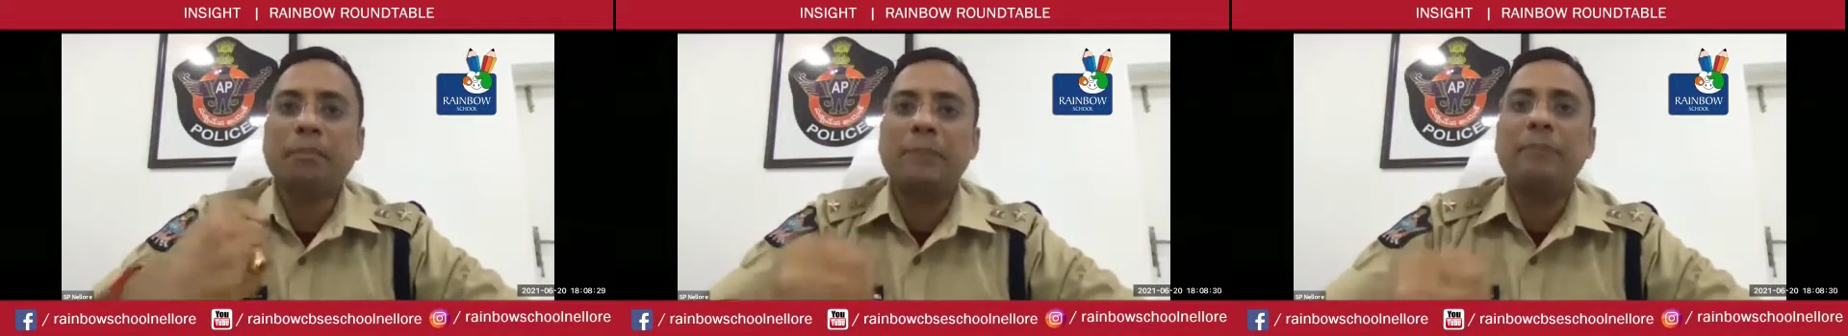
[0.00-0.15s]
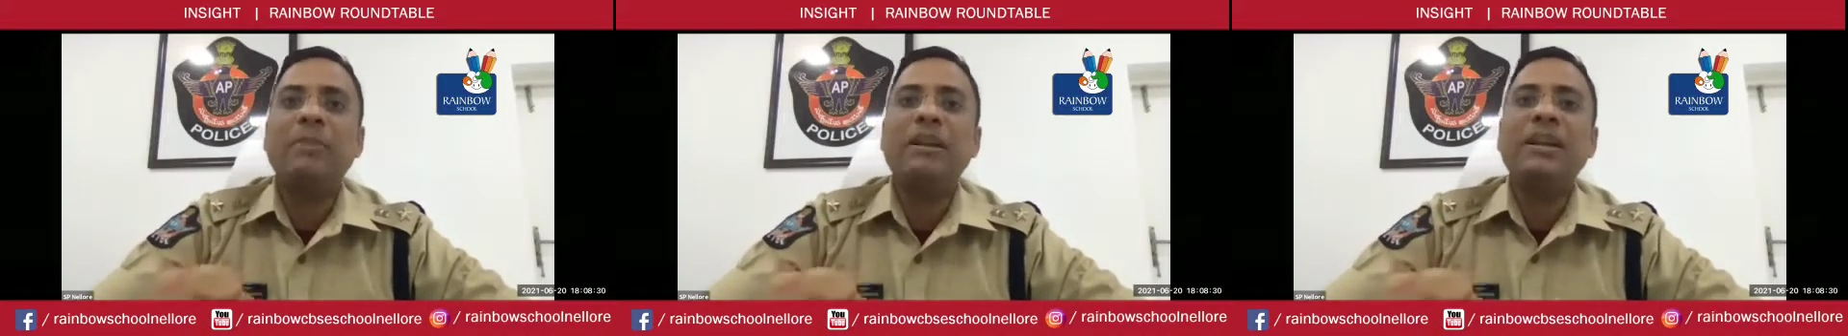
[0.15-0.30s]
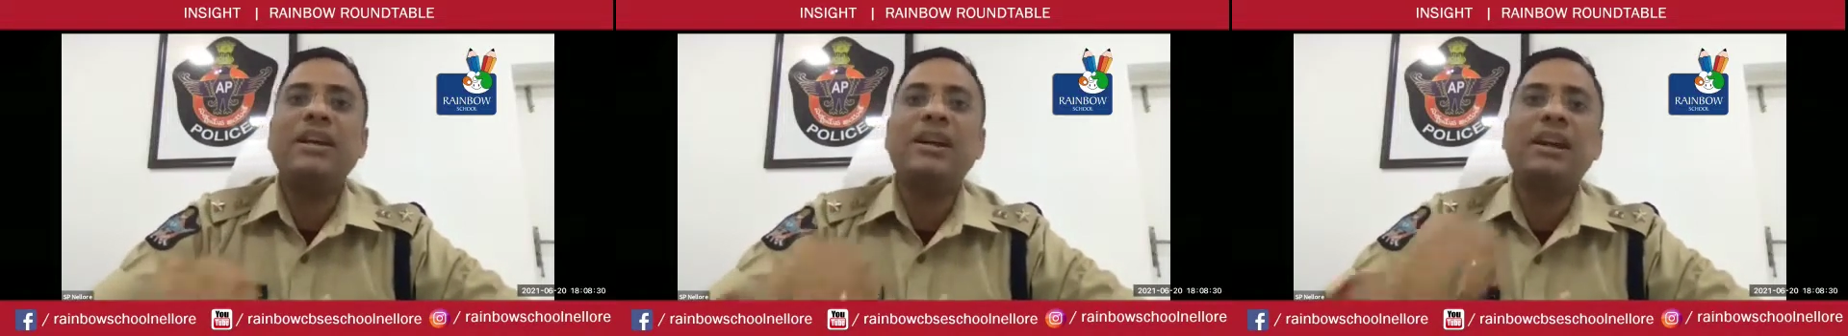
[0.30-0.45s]

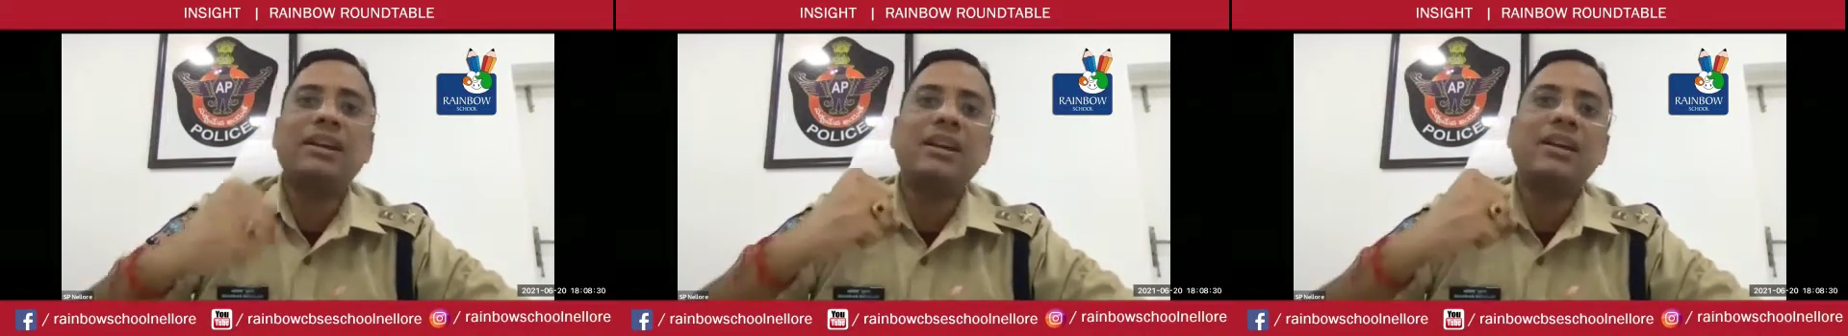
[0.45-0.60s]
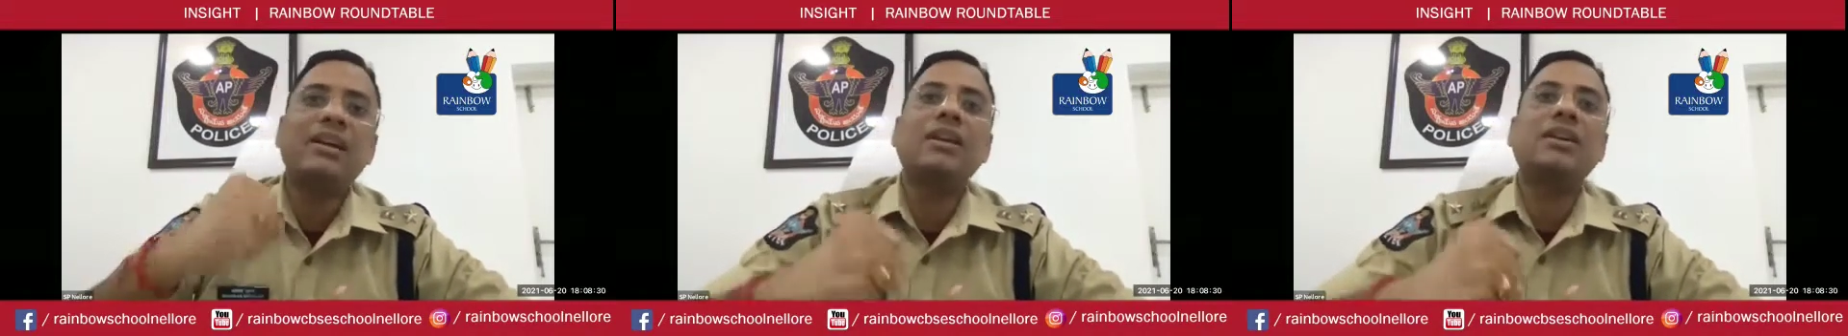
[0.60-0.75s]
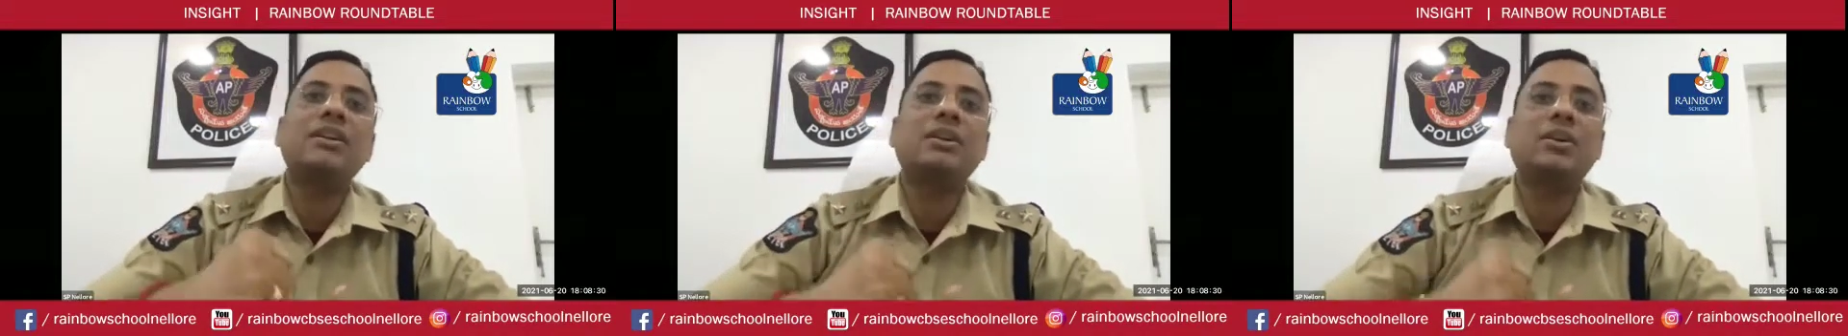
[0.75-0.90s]
public
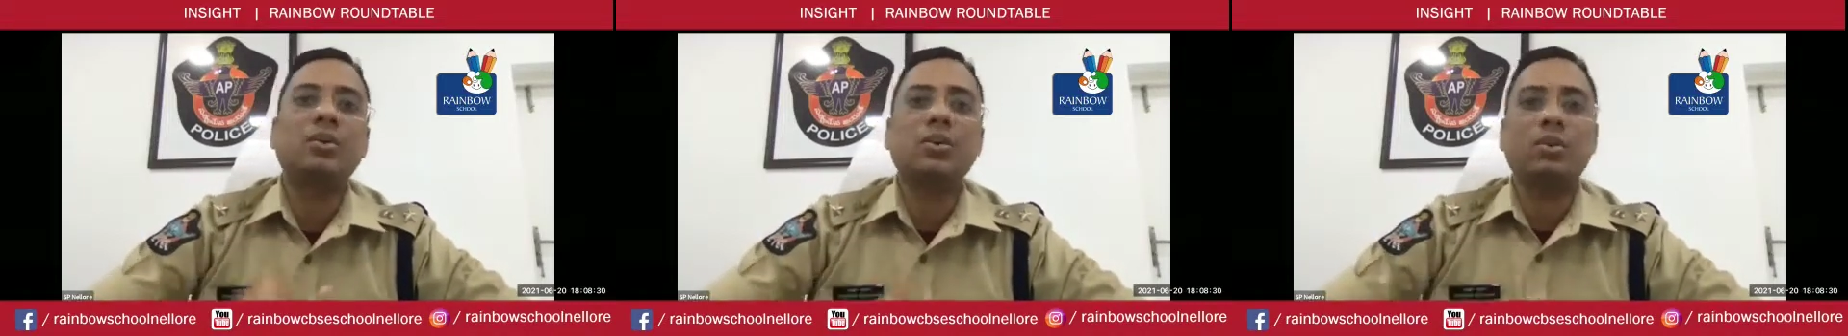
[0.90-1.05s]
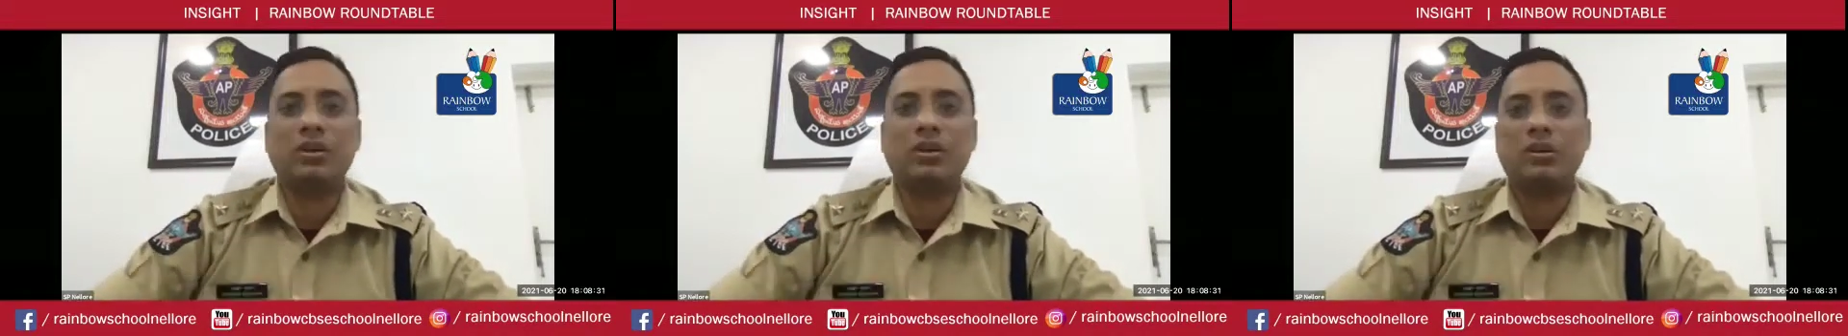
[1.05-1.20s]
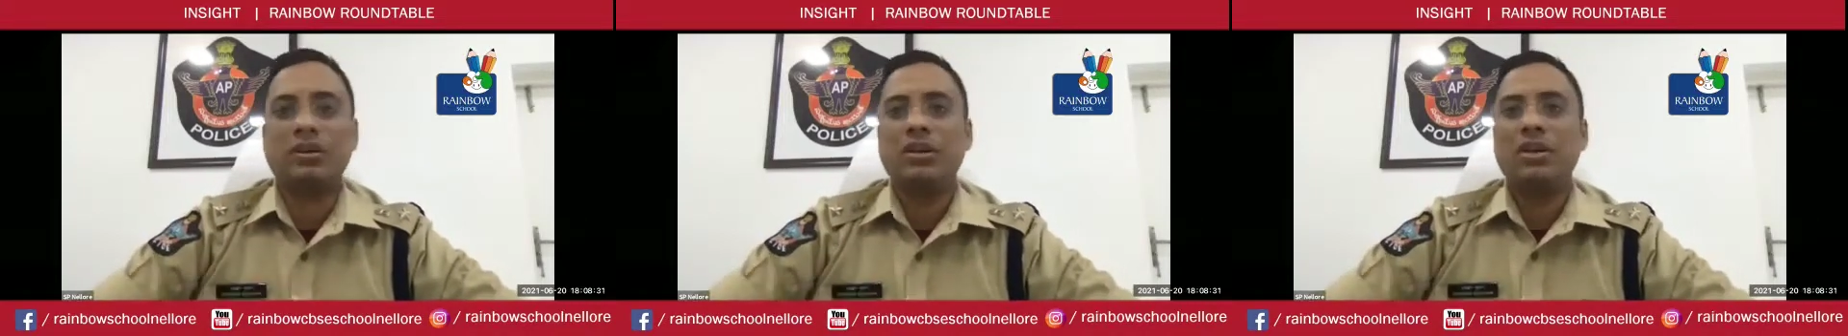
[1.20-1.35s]
under
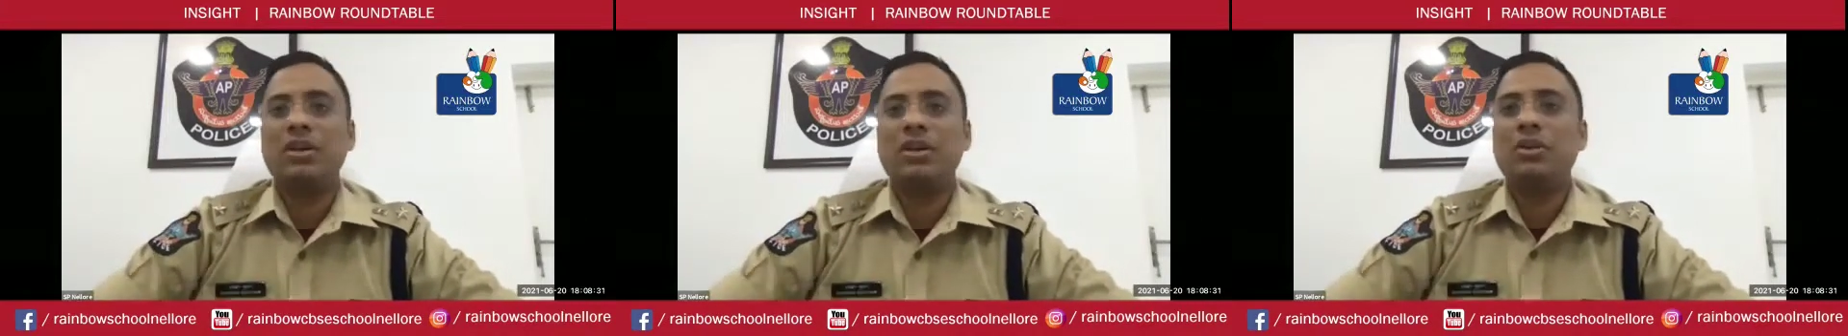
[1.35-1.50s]
control,